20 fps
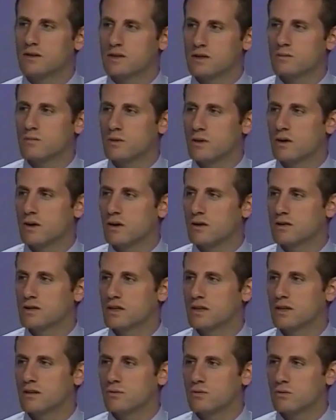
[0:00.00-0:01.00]
small
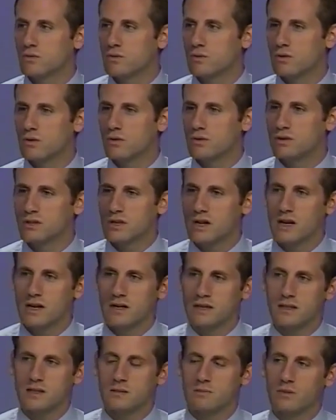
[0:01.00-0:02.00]
set of rules and
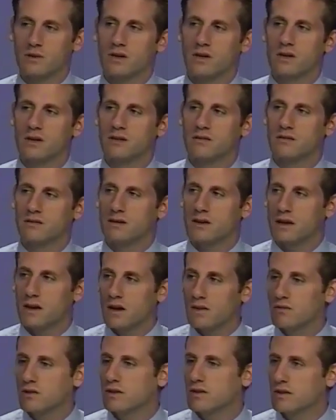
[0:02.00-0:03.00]
explain
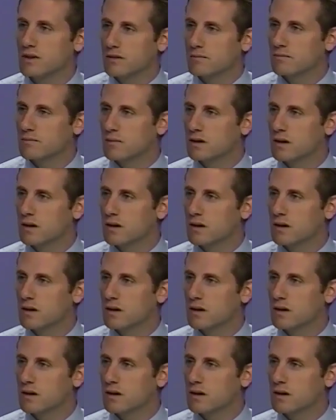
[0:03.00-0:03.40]
everything.